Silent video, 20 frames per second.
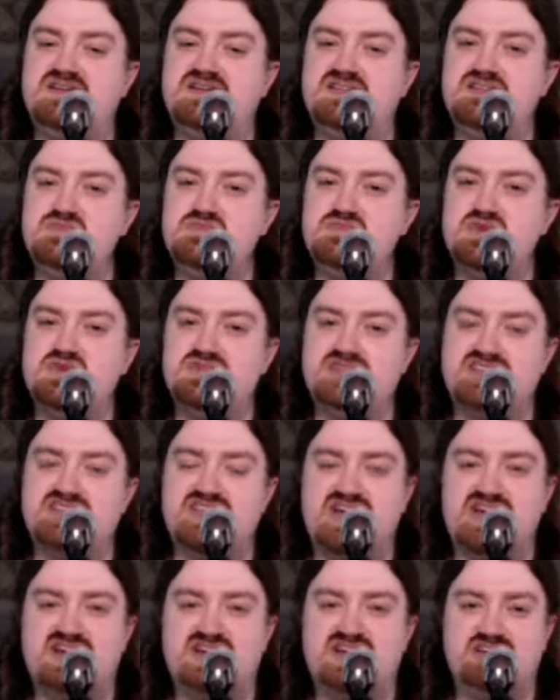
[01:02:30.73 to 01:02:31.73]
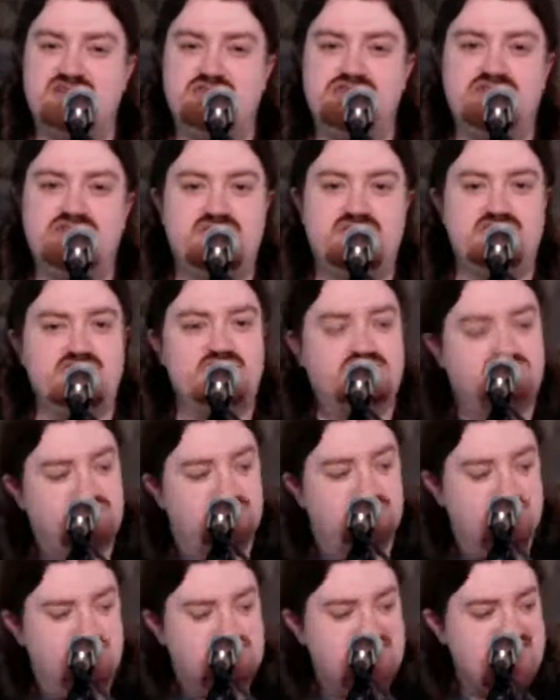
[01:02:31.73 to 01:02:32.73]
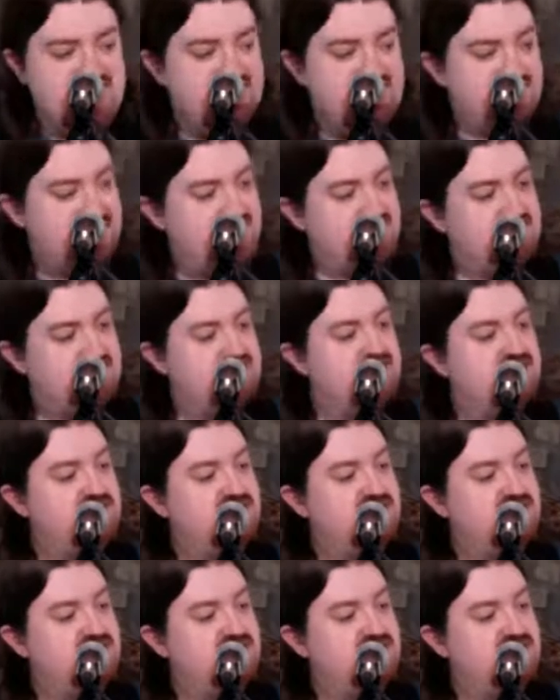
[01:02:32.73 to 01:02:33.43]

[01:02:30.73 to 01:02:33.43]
movement that kind of rose out of that.